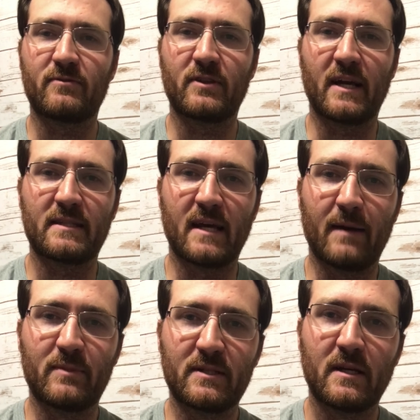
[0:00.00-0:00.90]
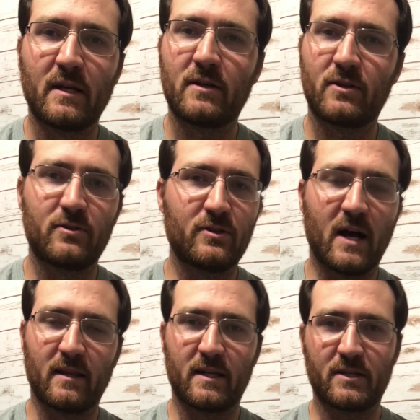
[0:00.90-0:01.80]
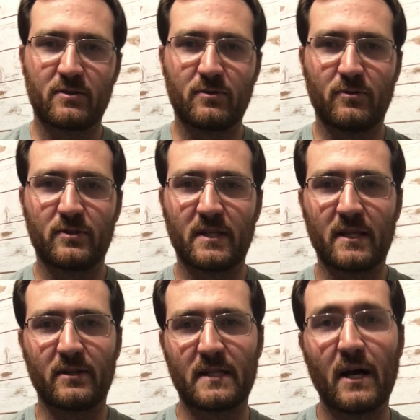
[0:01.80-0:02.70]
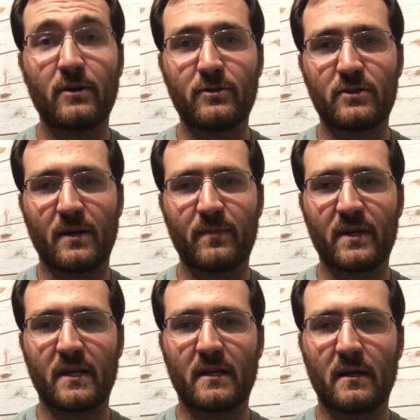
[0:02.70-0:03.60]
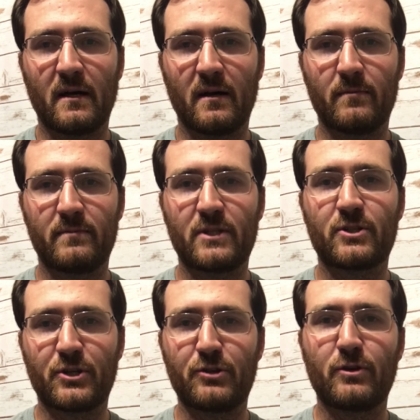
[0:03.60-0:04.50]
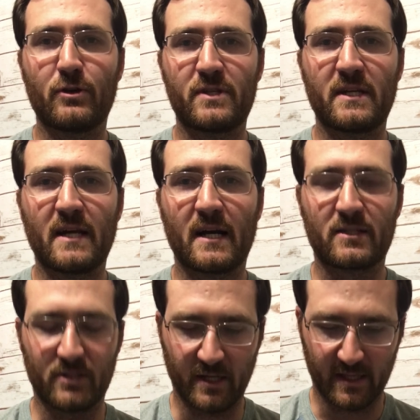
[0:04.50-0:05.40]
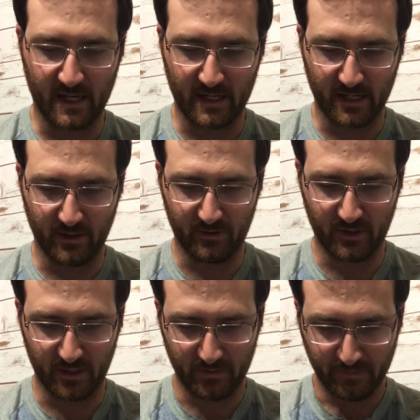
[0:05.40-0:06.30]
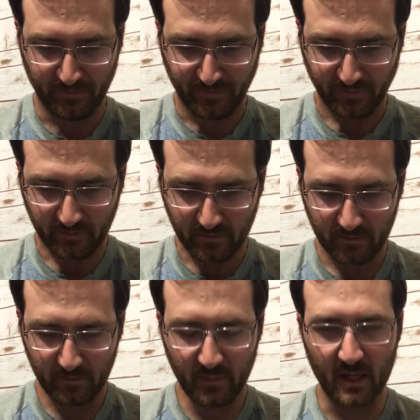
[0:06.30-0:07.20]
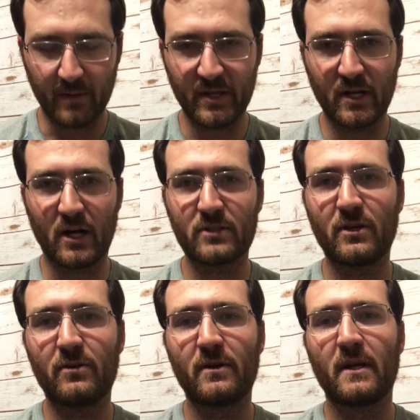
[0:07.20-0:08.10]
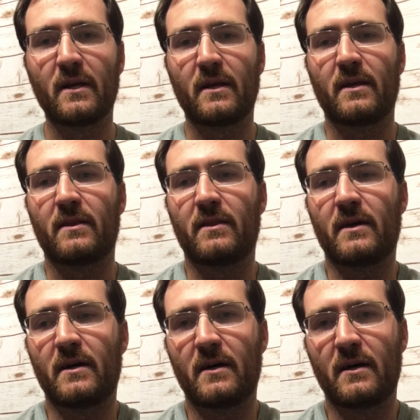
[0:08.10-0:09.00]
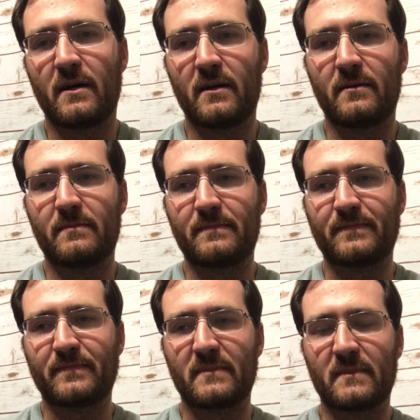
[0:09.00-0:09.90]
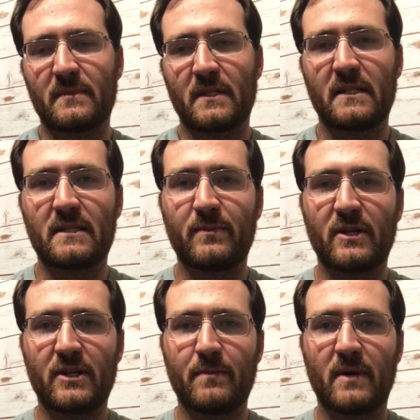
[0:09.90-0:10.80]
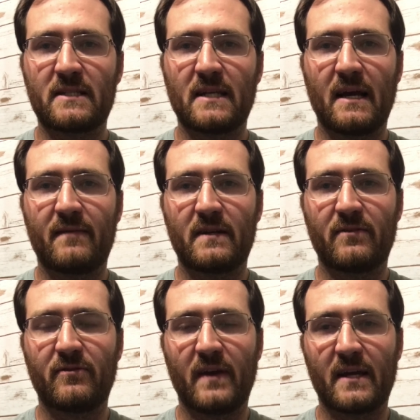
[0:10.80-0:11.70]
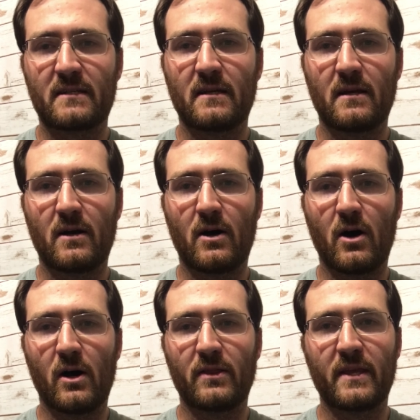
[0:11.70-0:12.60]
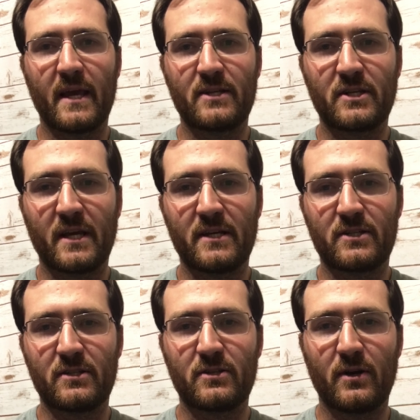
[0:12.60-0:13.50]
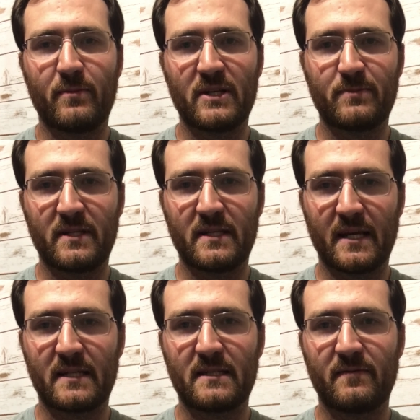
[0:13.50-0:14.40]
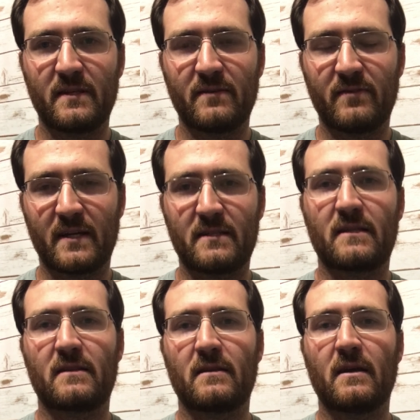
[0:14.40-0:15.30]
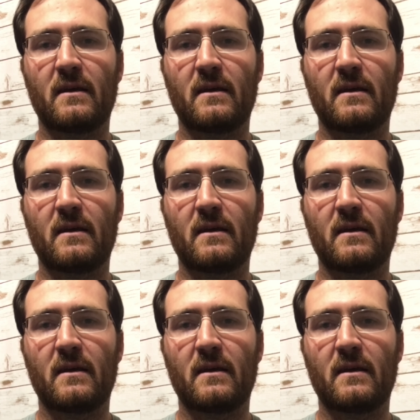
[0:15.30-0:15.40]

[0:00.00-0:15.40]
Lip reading: for that to happen. So do not let a school sit there and tell you something. Be sure you go see a doctor to get that diagnosis. Also, the the disability must have an effect on the education. So it must be negatively affecting